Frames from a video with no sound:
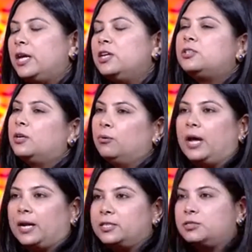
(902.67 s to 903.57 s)
change their
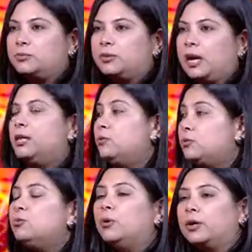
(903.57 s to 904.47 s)
whole attitude. I
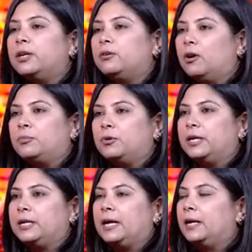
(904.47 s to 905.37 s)
used to work in
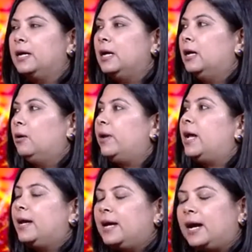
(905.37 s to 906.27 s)
corporate, and
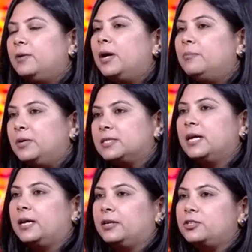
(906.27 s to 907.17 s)
when I had my
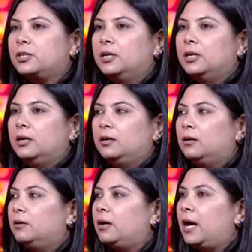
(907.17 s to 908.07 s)
miscarriage,
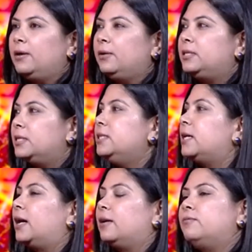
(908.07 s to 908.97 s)
I didn't
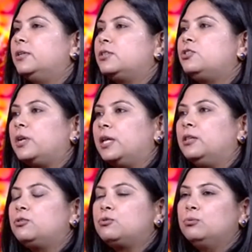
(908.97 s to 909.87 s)
have the
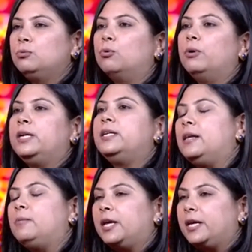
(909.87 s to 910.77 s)
strength to go and
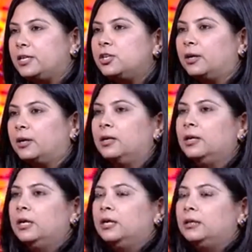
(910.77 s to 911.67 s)
tell my HR
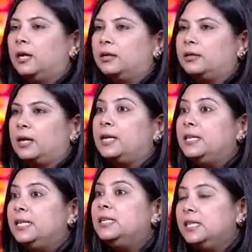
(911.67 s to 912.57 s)
that I
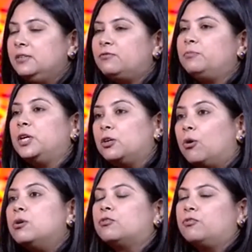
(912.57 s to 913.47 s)
need leave
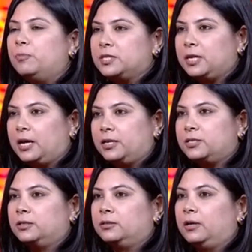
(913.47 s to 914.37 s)
because of miscarriage,